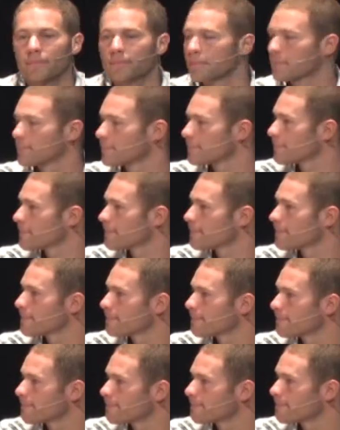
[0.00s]

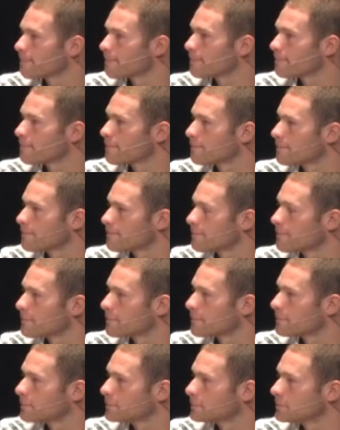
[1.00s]

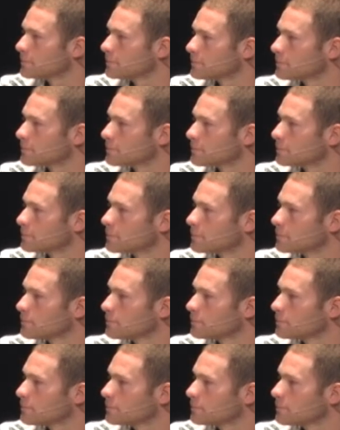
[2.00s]

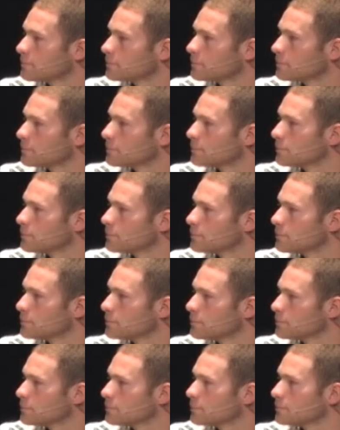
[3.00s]

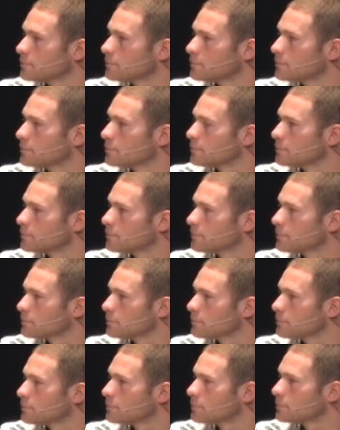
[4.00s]

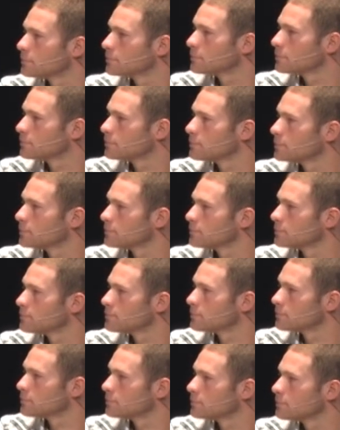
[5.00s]

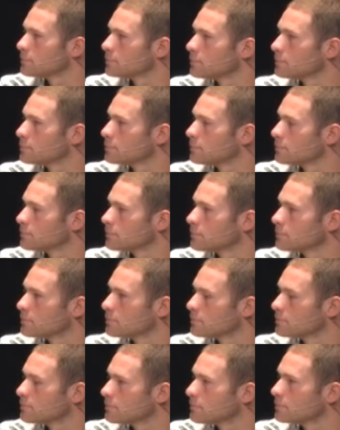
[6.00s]

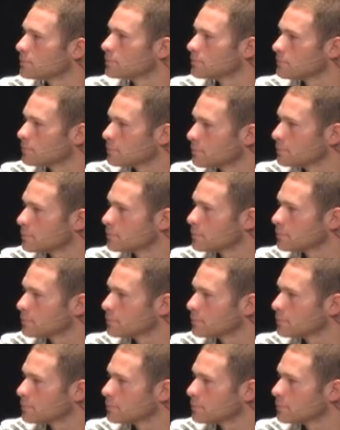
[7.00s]
(not speaking)